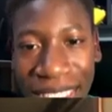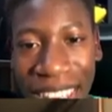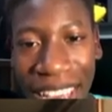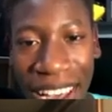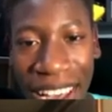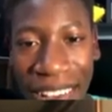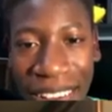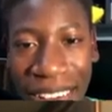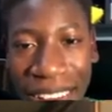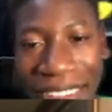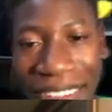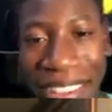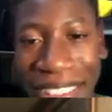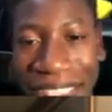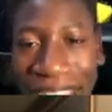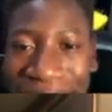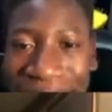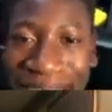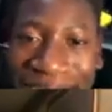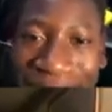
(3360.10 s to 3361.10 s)
what?
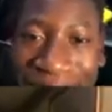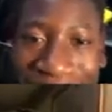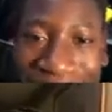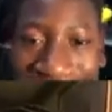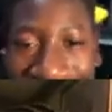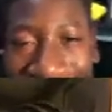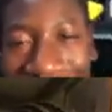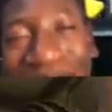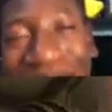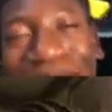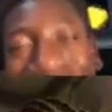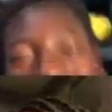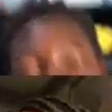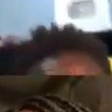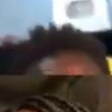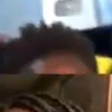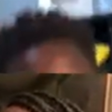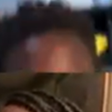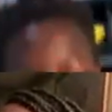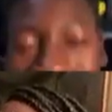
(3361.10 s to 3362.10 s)
I never thought
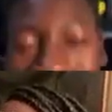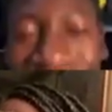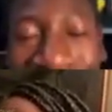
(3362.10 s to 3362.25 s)
she would.